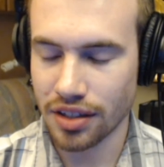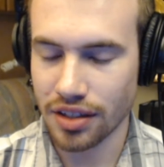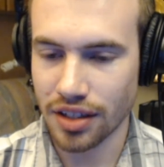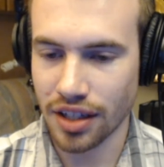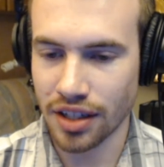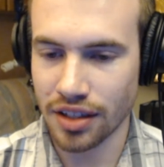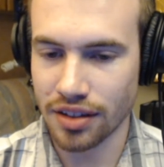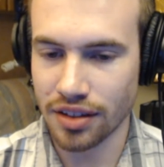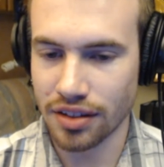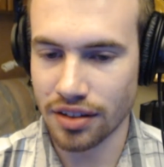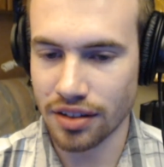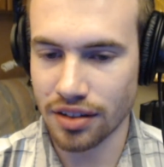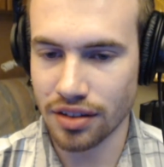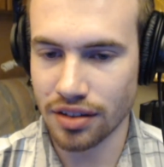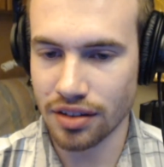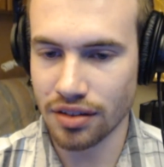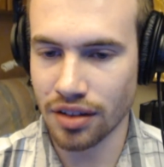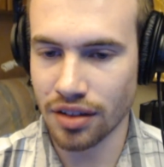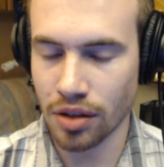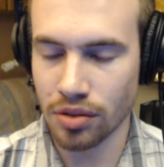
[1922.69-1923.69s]
and
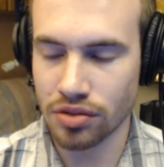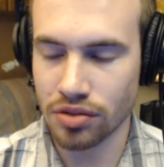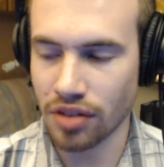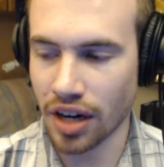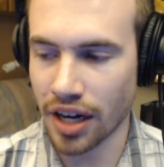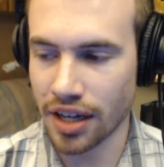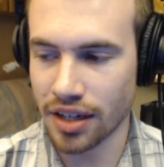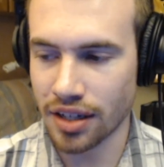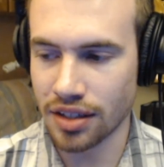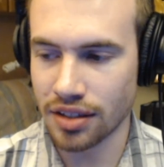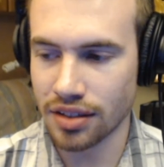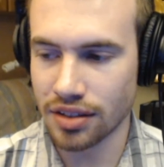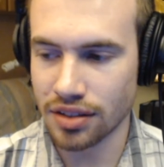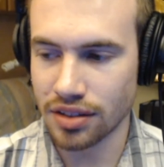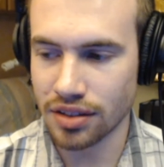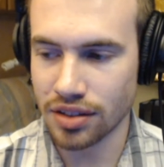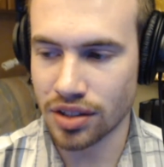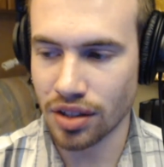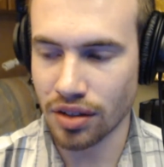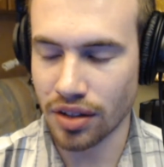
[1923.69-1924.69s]
they would write it
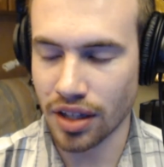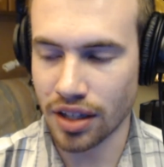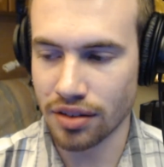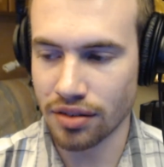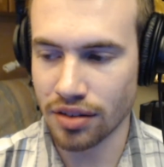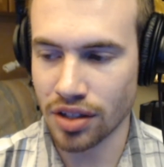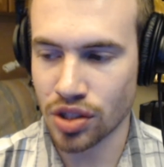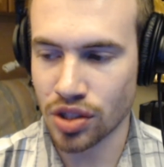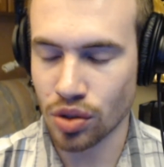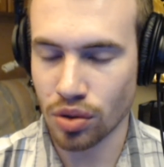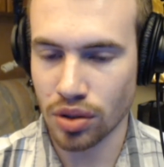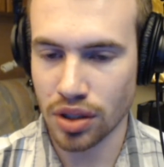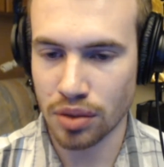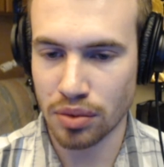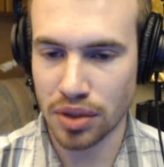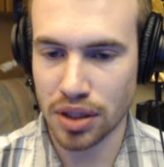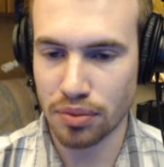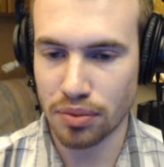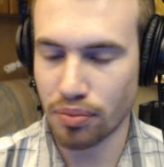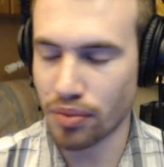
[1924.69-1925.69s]
so that the story
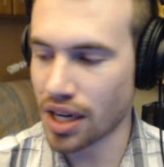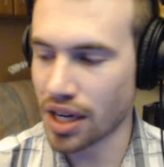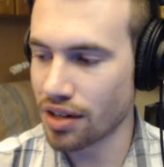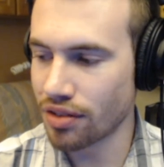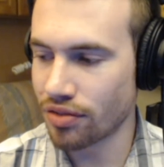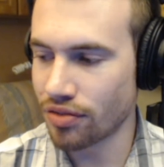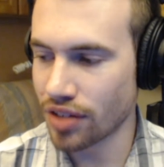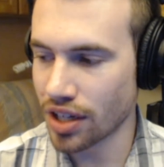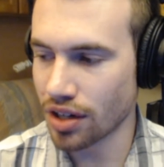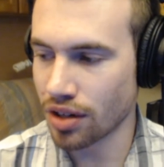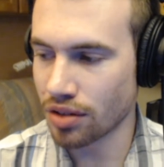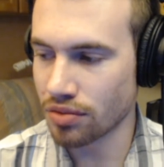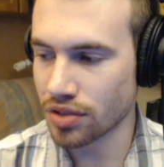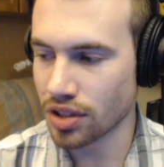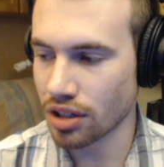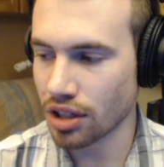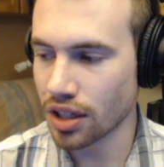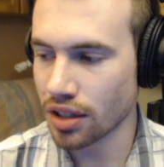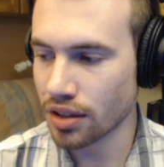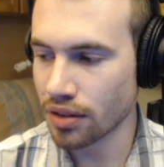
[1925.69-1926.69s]
would benefit
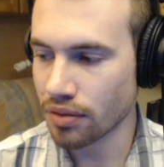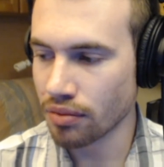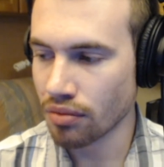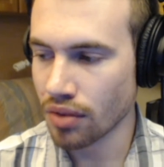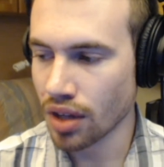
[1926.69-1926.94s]
overall.